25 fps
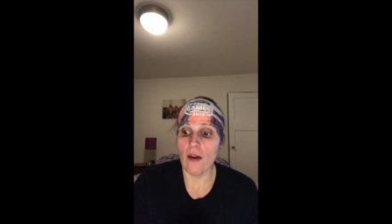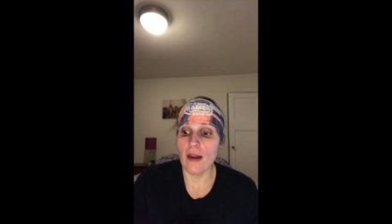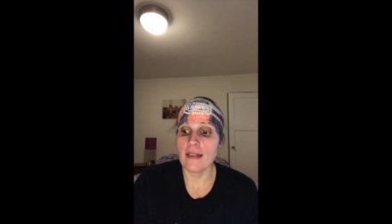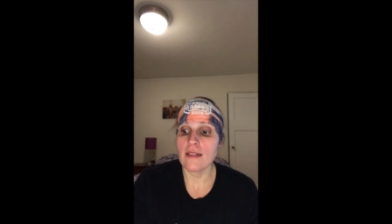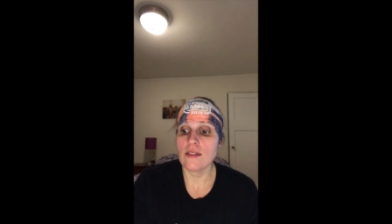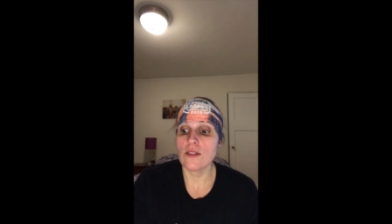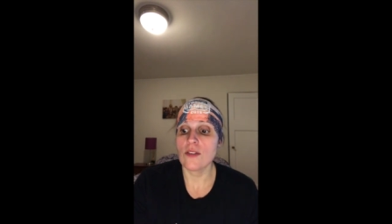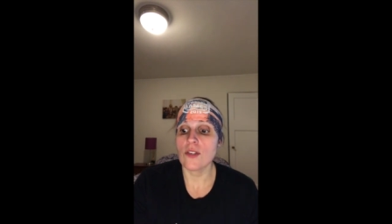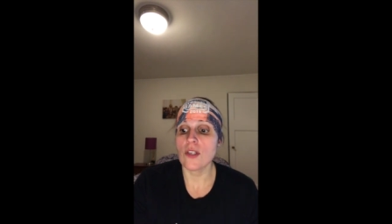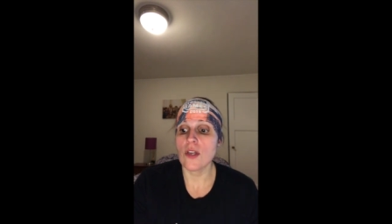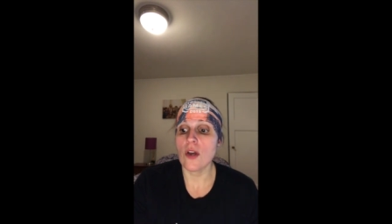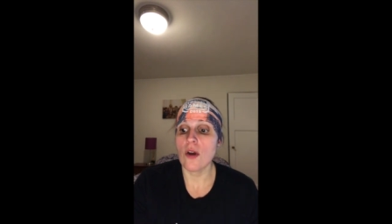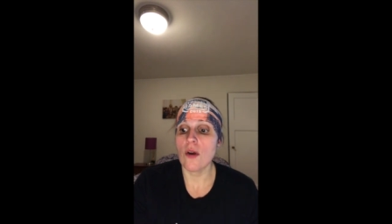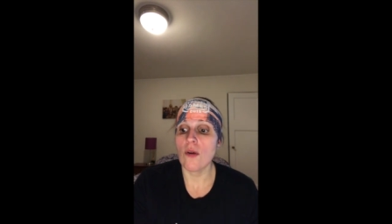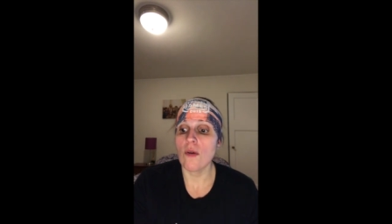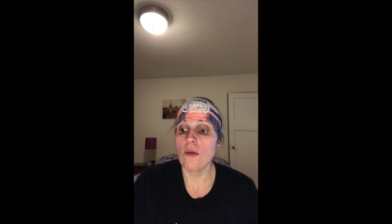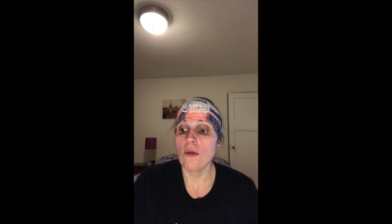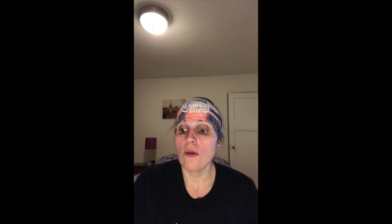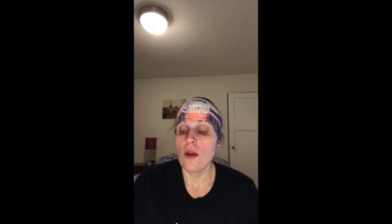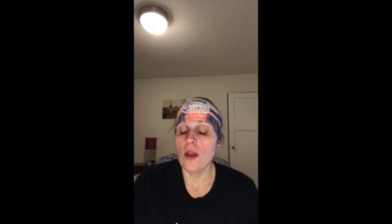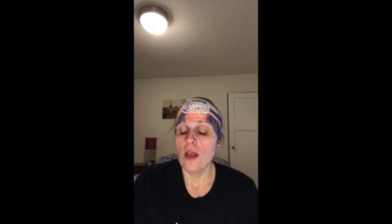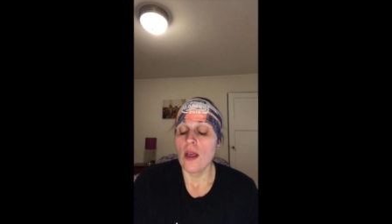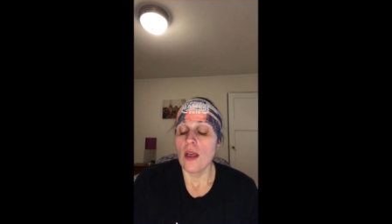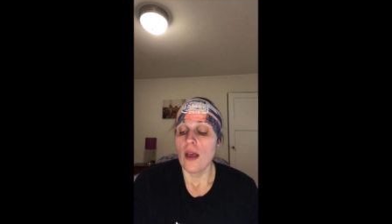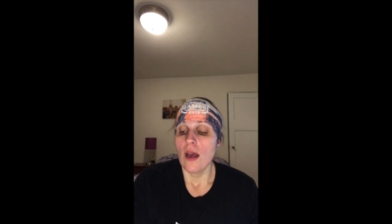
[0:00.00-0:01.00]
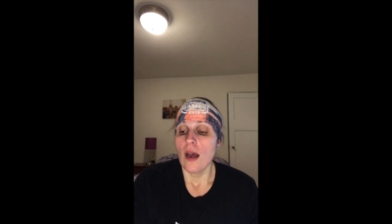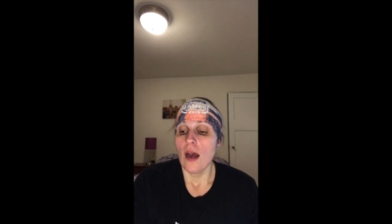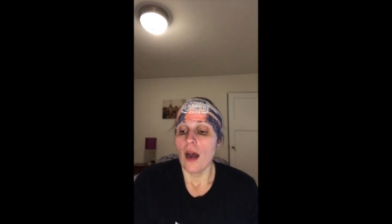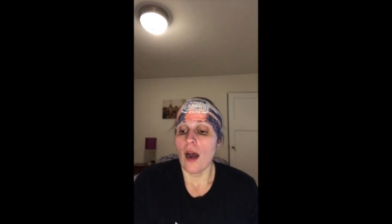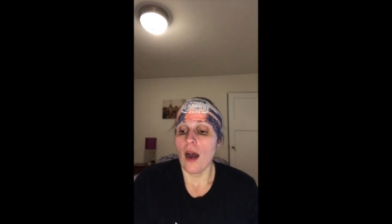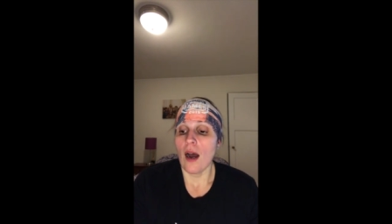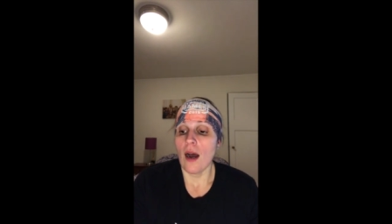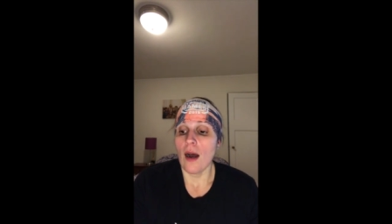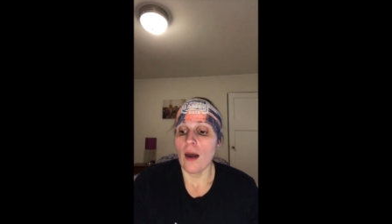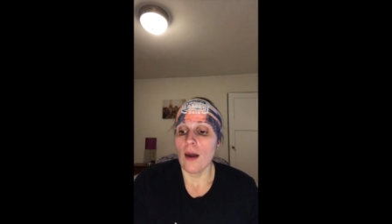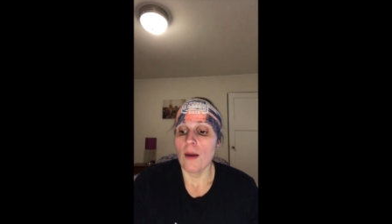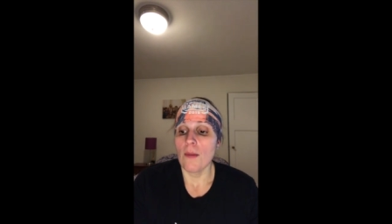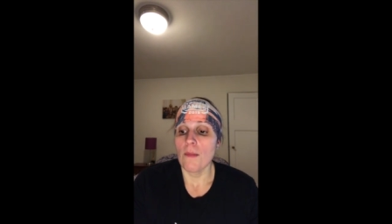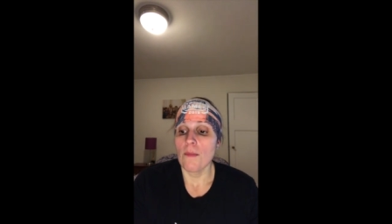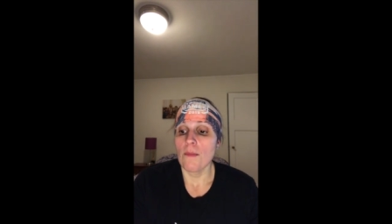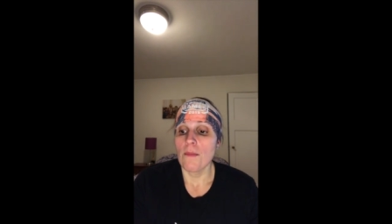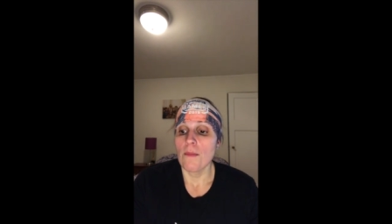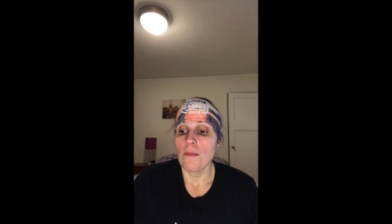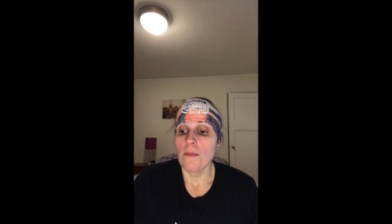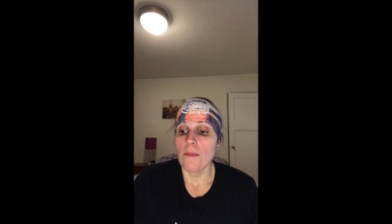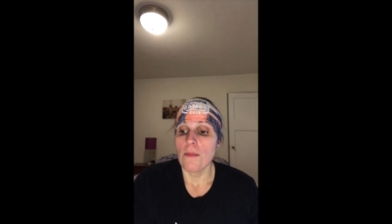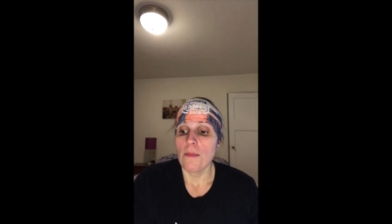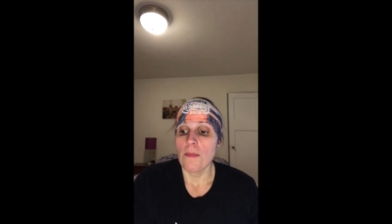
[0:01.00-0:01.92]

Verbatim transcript: And so, um,